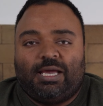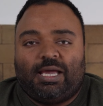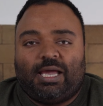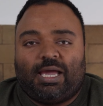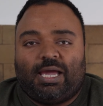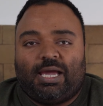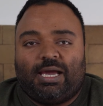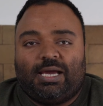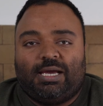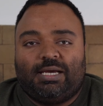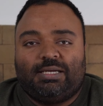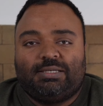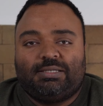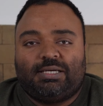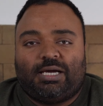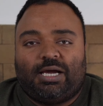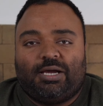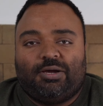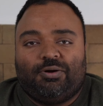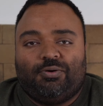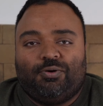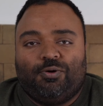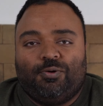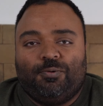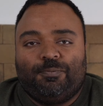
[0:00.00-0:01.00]
And I
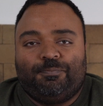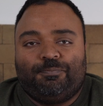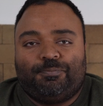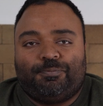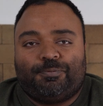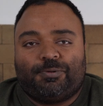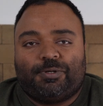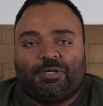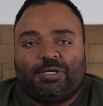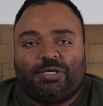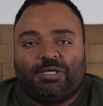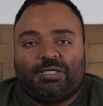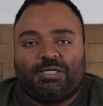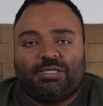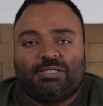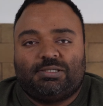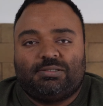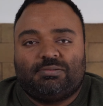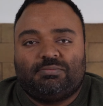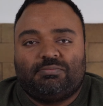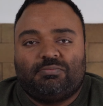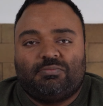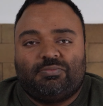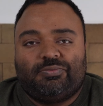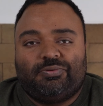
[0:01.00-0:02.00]
hope
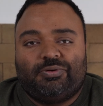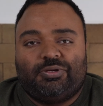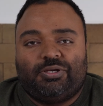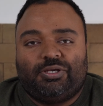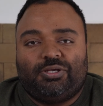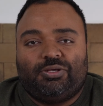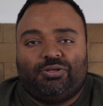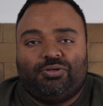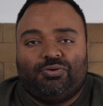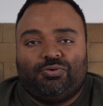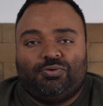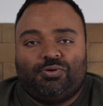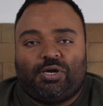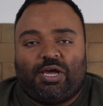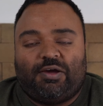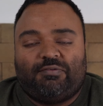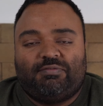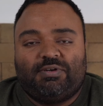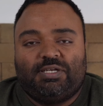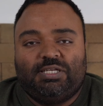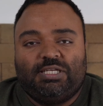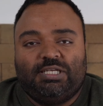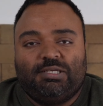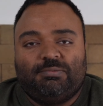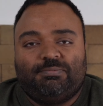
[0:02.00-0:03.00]
you have a
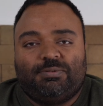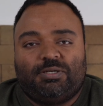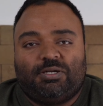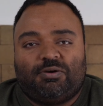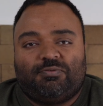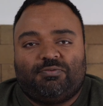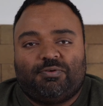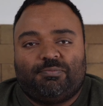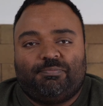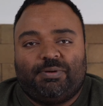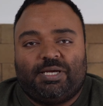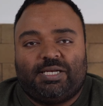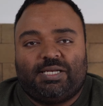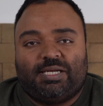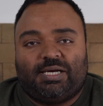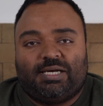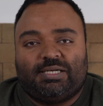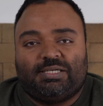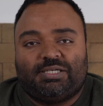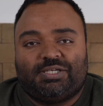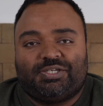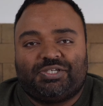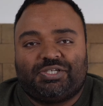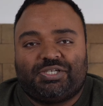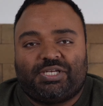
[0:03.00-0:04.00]
little bit of a better
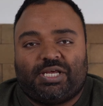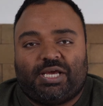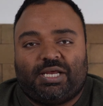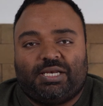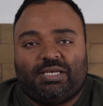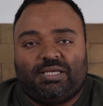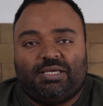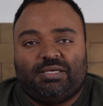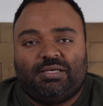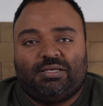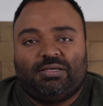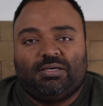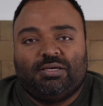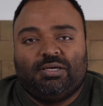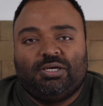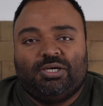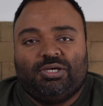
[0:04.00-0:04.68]
understanding,